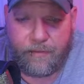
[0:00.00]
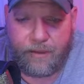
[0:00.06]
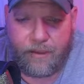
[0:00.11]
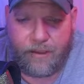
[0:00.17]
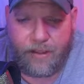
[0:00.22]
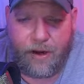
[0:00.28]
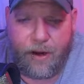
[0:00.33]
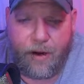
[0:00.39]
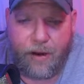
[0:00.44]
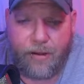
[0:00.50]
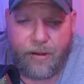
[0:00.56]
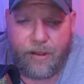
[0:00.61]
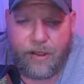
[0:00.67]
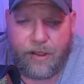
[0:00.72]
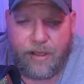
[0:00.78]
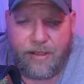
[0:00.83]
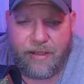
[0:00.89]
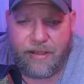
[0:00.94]
Cesaro,
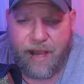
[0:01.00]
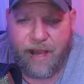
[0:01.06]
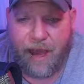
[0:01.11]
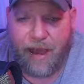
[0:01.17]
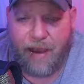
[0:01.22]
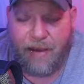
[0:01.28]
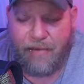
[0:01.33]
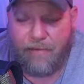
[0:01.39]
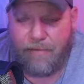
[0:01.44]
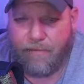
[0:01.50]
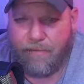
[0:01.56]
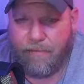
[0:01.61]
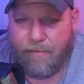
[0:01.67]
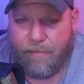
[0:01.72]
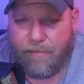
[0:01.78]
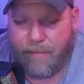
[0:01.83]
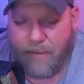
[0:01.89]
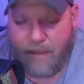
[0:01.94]
Shinsuke,
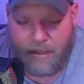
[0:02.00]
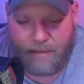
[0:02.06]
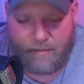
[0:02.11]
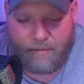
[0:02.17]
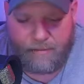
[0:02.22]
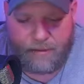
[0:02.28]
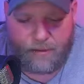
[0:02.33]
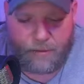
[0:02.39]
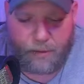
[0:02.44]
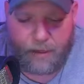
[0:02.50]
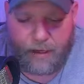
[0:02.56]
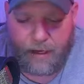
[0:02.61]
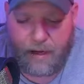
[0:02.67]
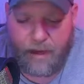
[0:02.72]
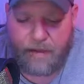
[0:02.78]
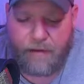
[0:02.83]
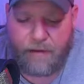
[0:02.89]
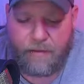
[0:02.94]
there's really
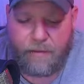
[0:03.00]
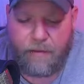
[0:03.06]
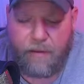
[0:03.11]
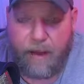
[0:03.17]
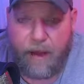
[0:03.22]
nothing for